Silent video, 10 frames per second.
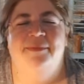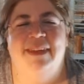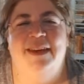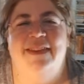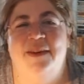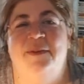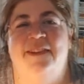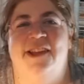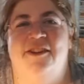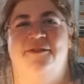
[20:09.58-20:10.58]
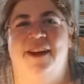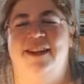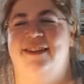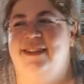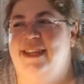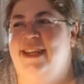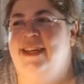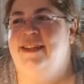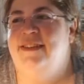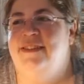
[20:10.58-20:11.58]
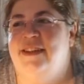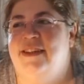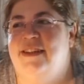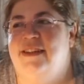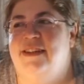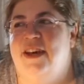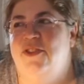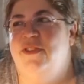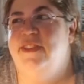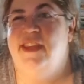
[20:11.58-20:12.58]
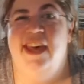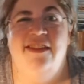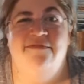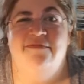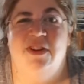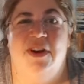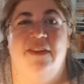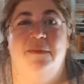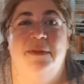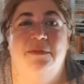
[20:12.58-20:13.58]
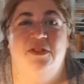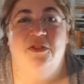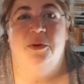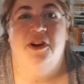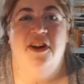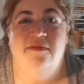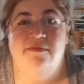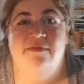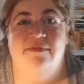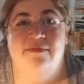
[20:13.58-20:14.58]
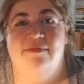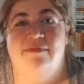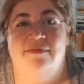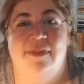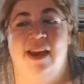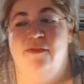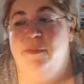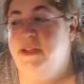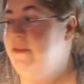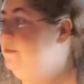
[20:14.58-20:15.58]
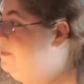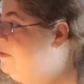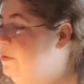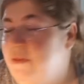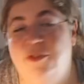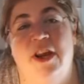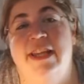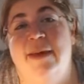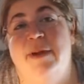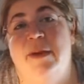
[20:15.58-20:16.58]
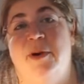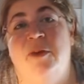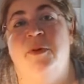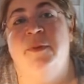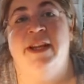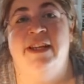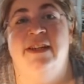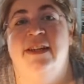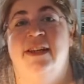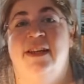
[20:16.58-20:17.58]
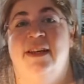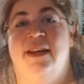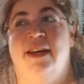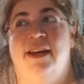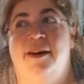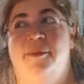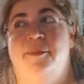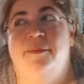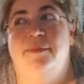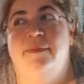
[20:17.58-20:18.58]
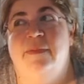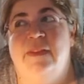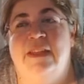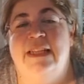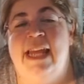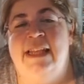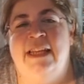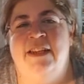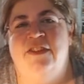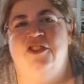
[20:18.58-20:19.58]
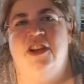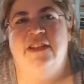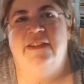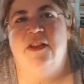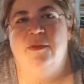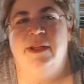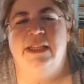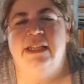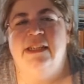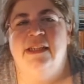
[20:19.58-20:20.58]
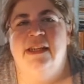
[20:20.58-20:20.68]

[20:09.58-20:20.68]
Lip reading: it was a lot of fun. And other than that, there hasn't been much going on. I've been sort of trying to get my apartment ready. The landlady is trying to sell the building,